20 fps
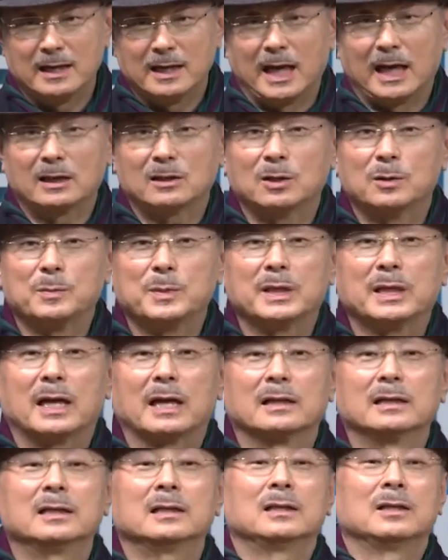but they
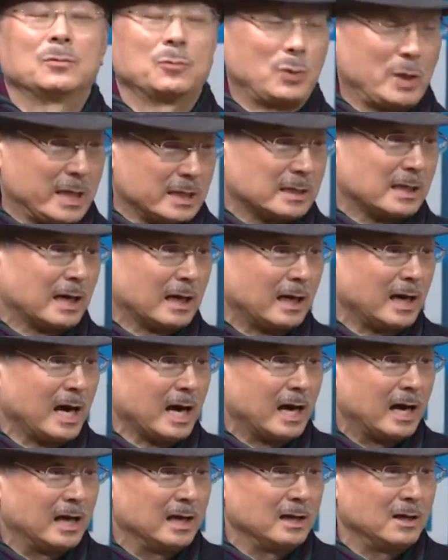wrote that Atomy was
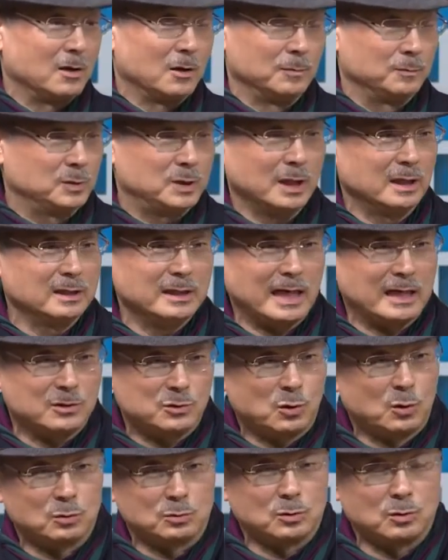growing at a rapid
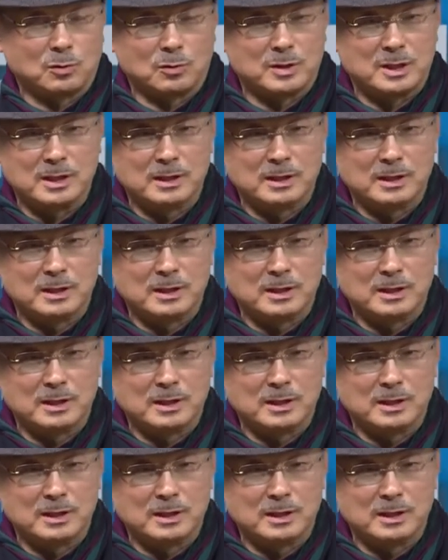pace.